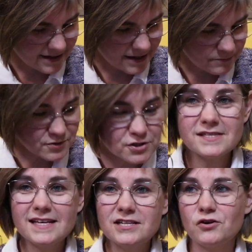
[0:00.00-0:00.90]
just
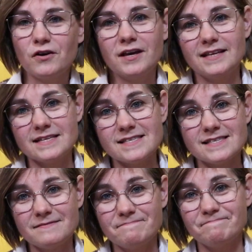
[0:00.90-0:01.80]
enjoying this.
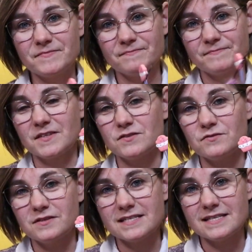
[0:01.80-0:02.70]
So
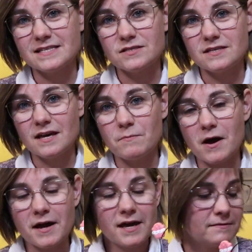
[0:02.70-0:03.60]
this is
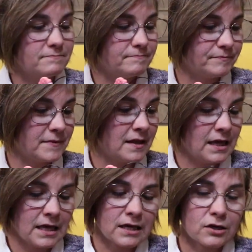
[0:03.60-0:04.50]
my
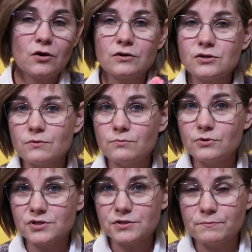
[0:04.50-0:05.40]

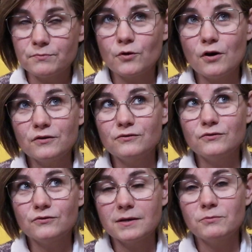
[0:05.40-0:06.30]
contribution
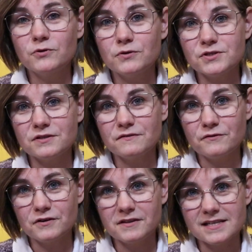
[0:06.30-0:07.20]

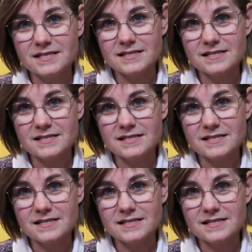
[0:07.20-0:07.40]
for this